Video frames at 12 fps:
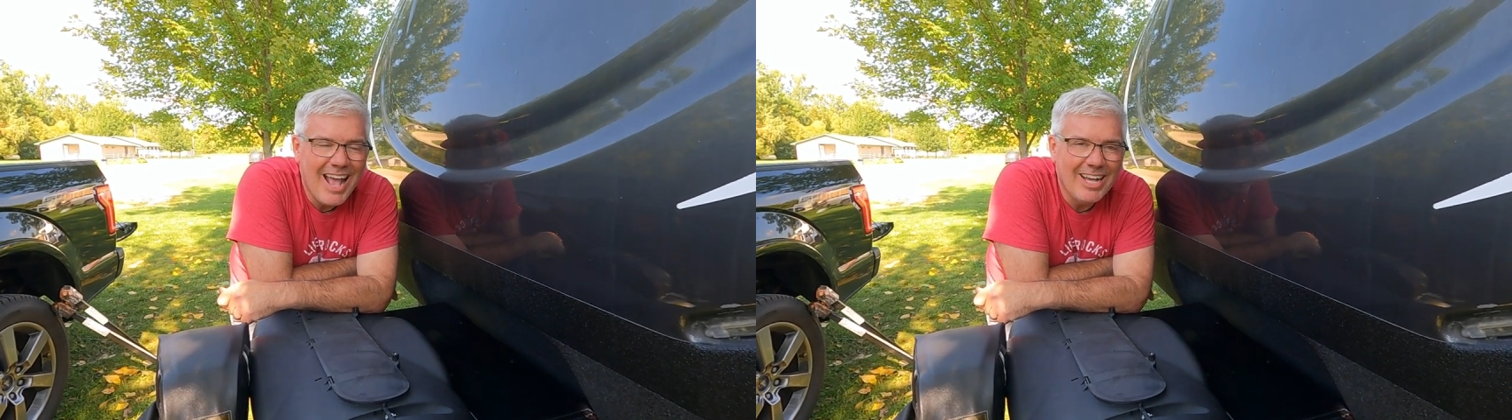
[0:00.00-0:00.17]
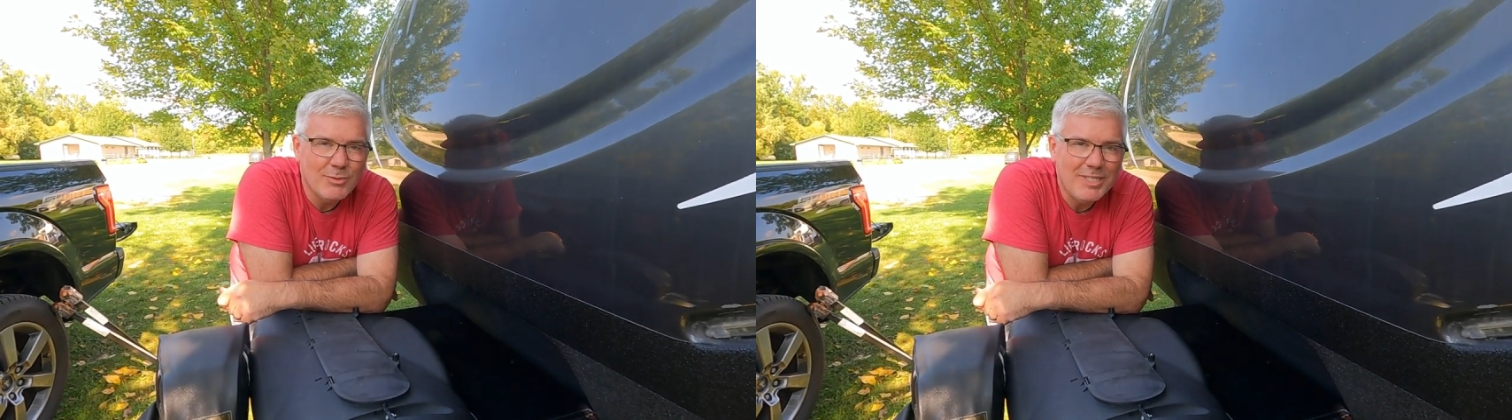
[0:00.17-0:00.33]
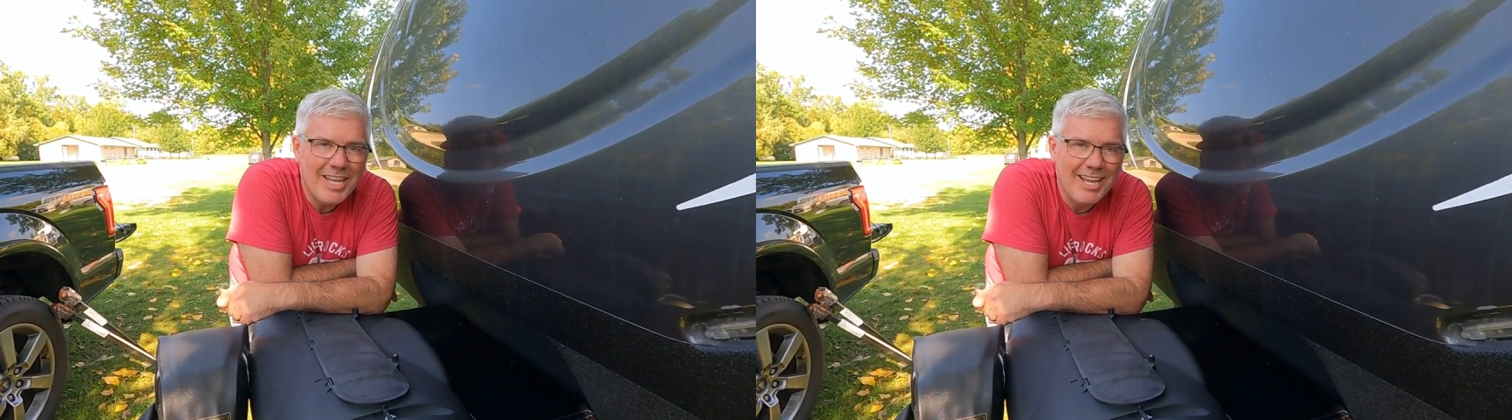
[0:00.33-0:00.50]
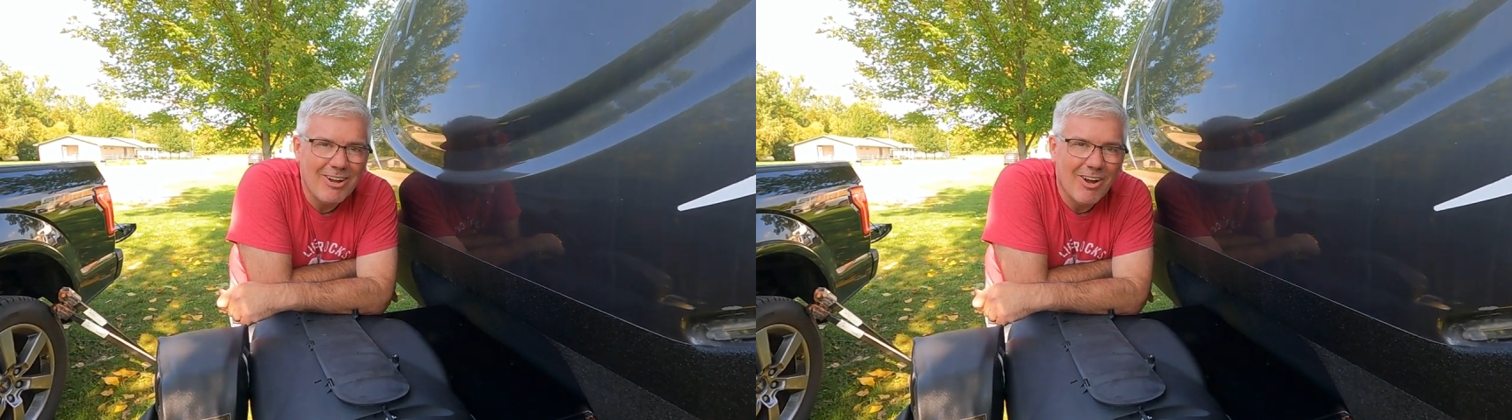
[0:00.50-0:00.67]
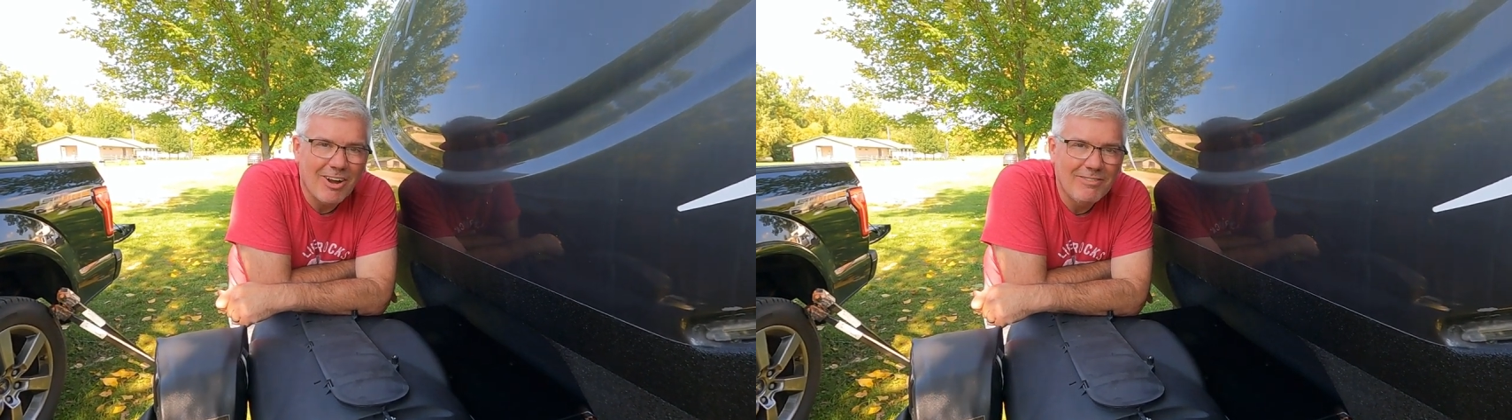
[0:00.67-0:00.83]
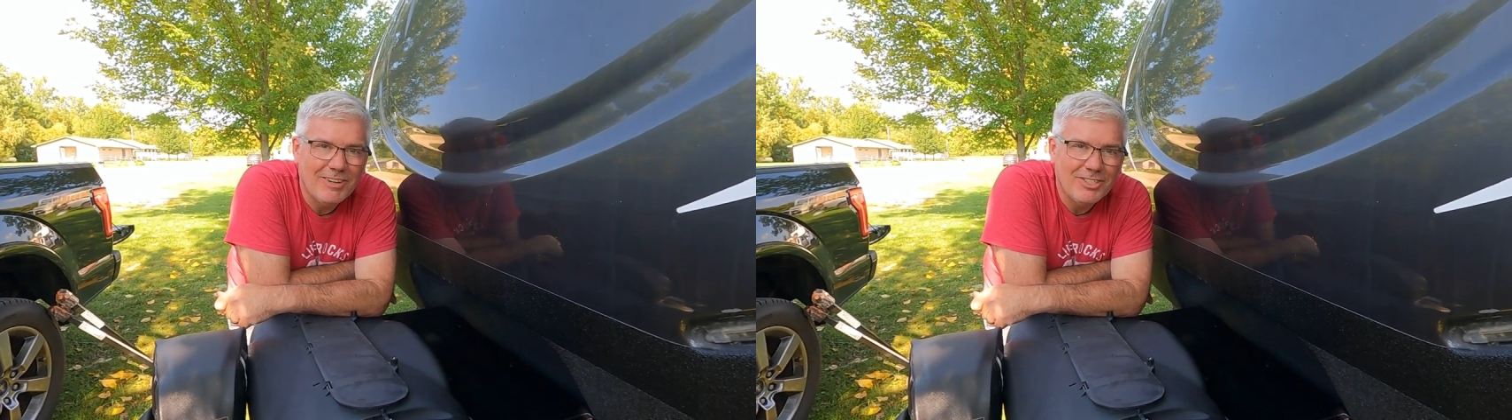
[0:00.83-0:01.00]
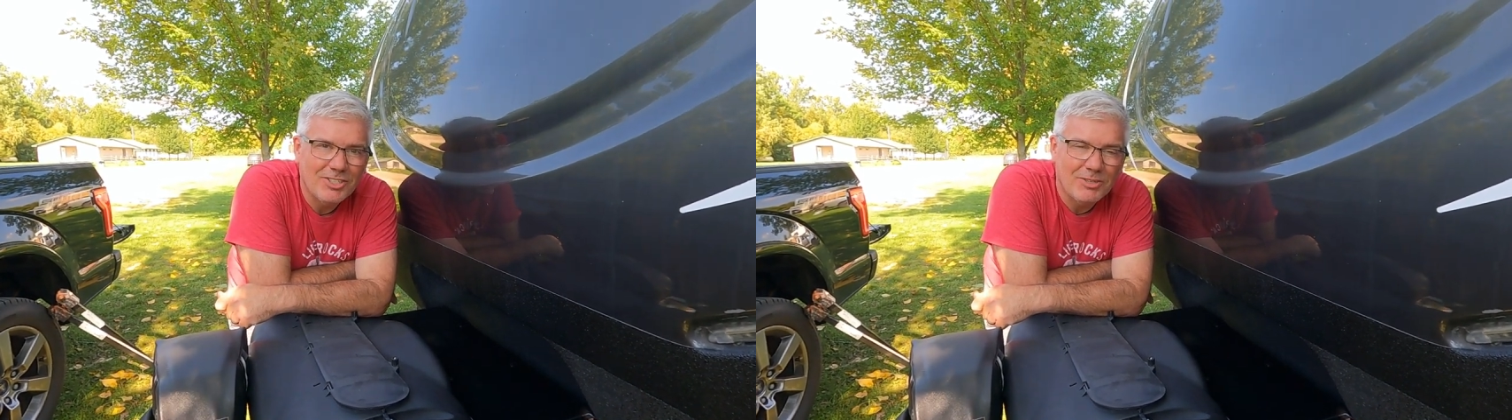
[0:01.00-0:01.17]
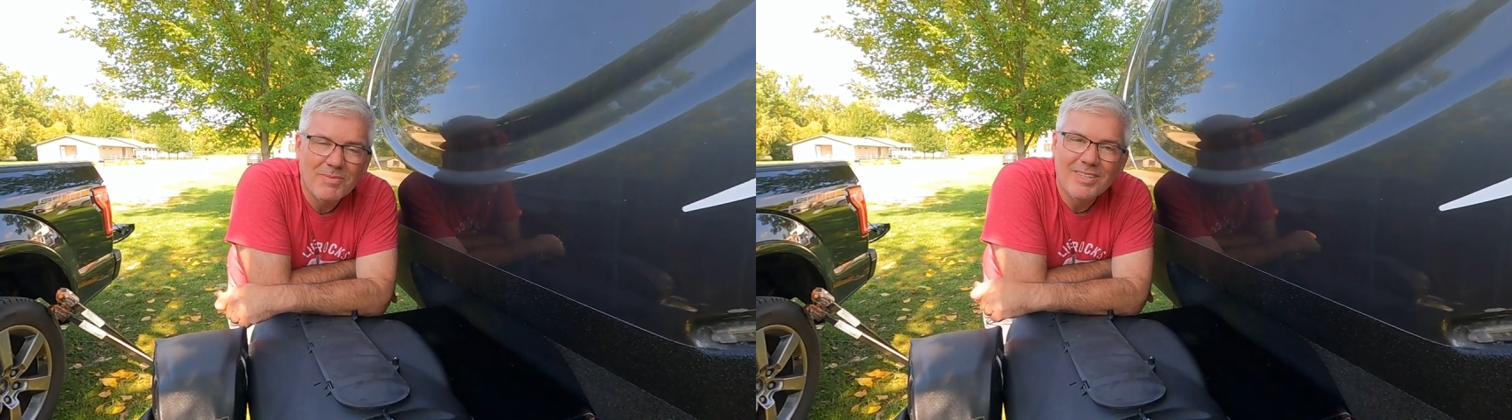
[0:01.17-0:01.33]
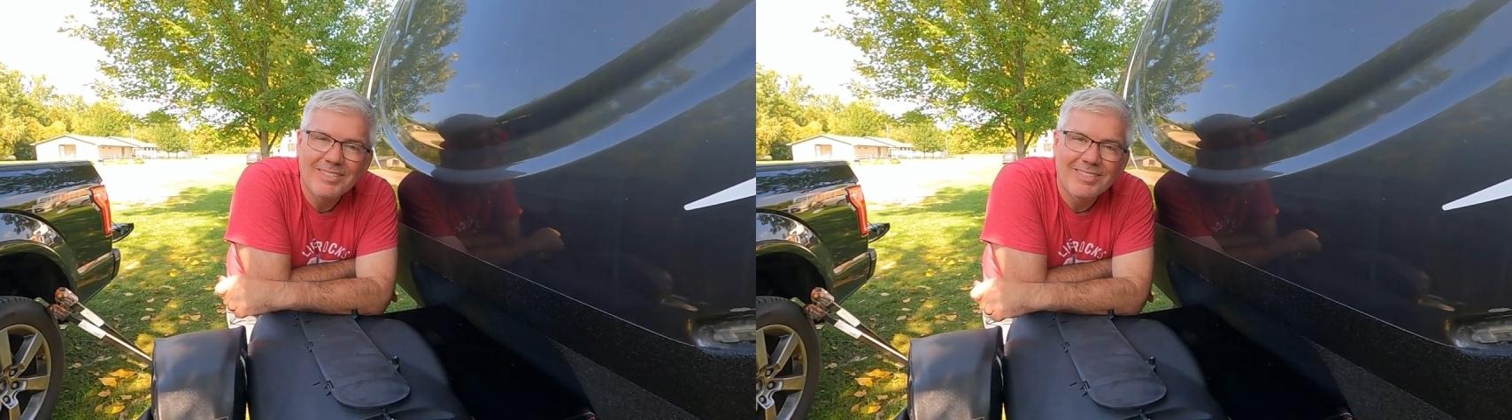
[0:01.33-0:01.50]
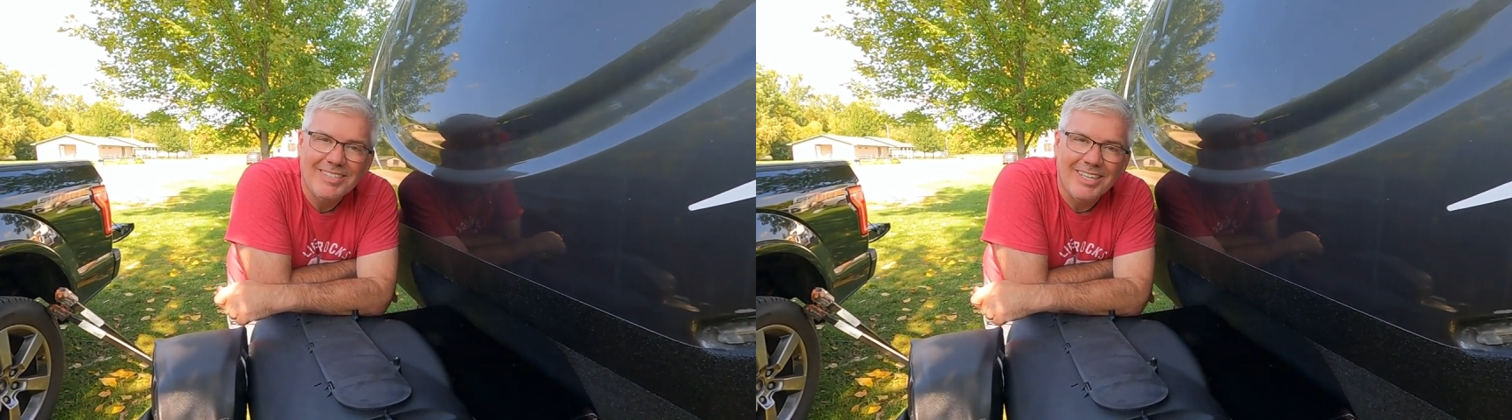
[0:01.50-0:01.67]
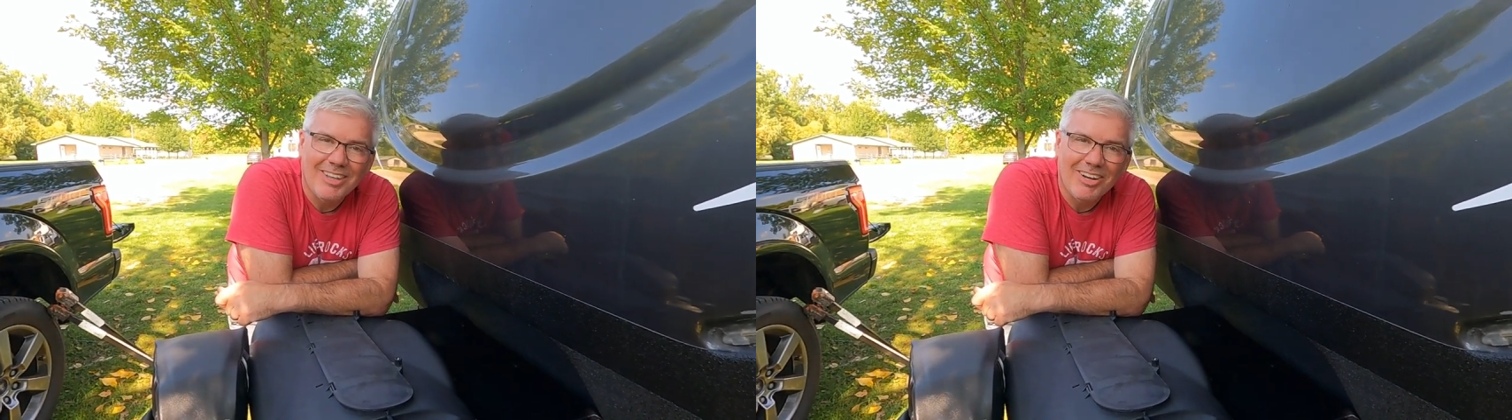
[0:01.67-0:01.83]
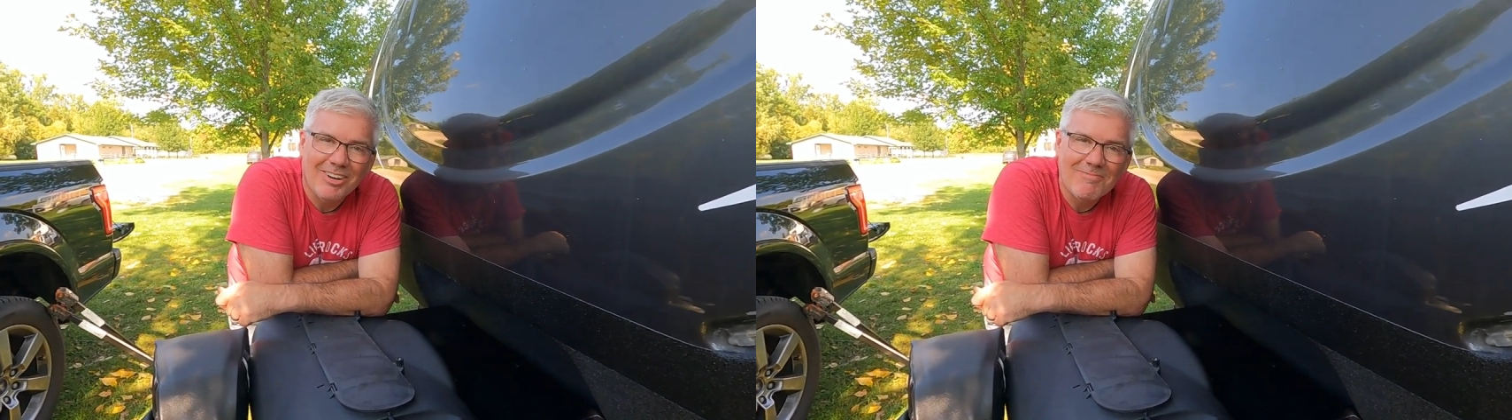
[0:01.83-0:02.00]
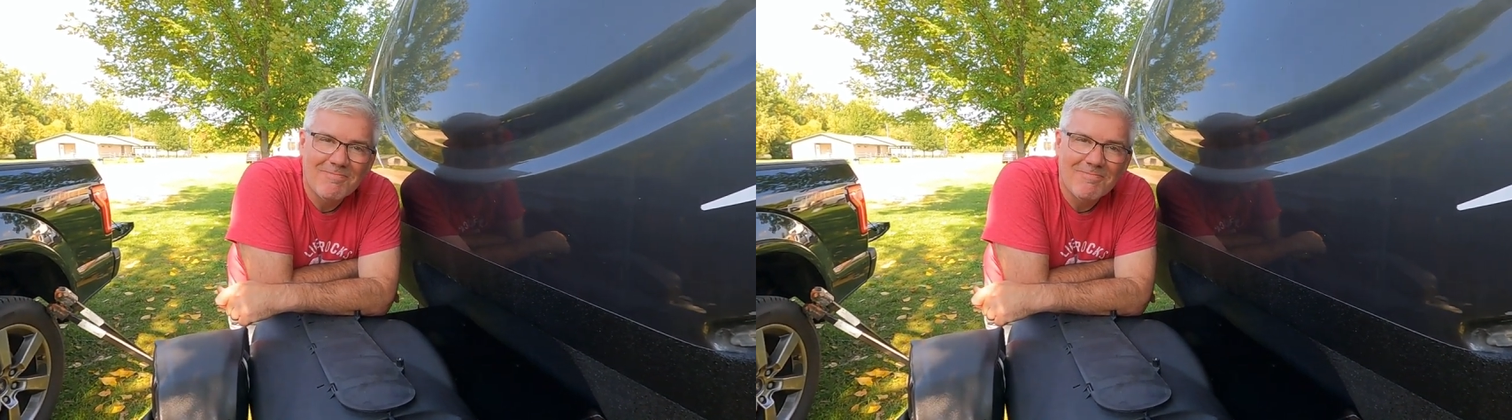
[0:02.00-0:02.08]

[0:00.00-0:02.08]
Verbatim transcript: as we take our adventure. See you later.